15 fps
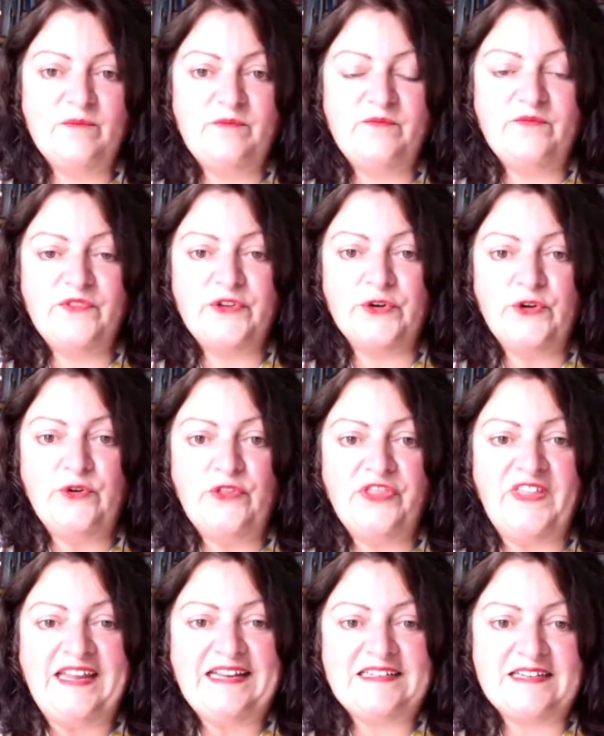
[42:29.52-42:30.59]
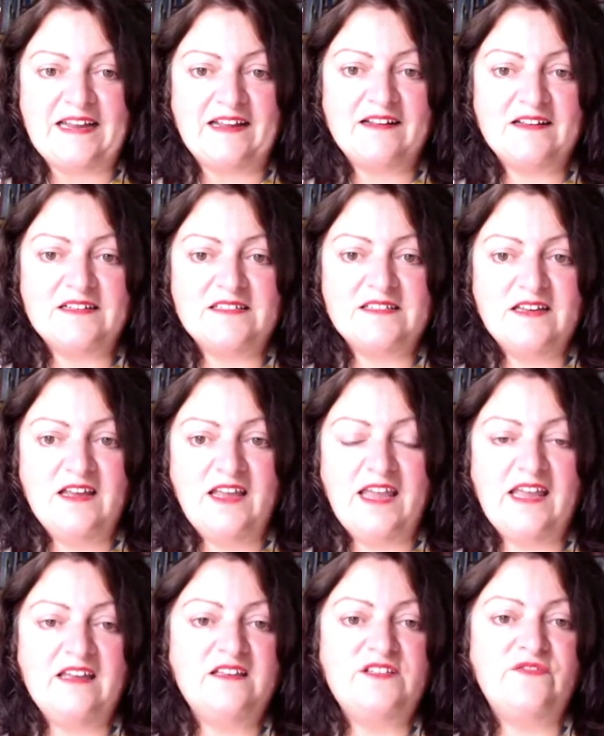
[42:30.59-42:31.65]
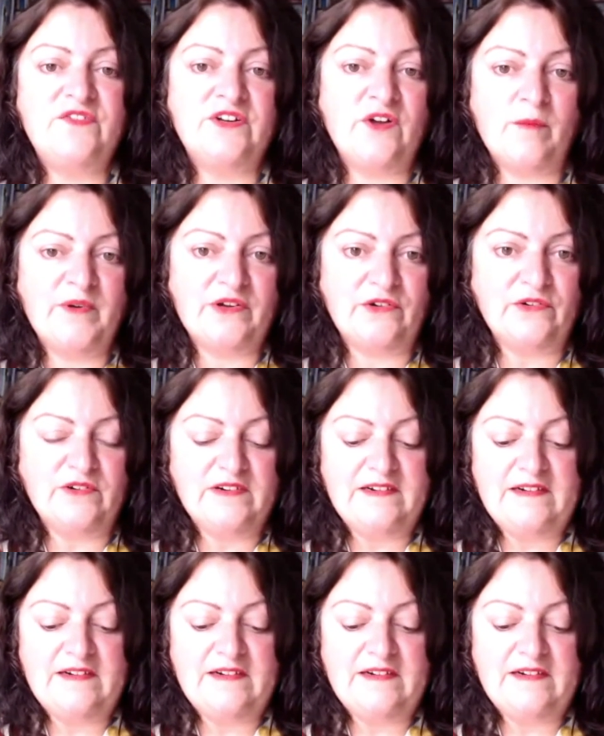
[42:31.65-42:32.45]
through think tanks is phenomenal.